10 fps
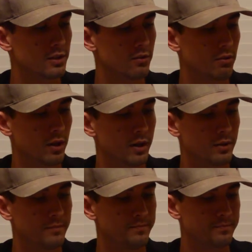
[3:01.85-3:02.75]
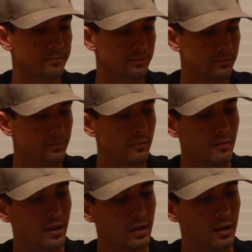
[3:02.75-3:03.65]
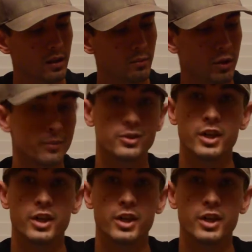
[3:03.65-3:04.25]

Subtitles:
of rail pretty much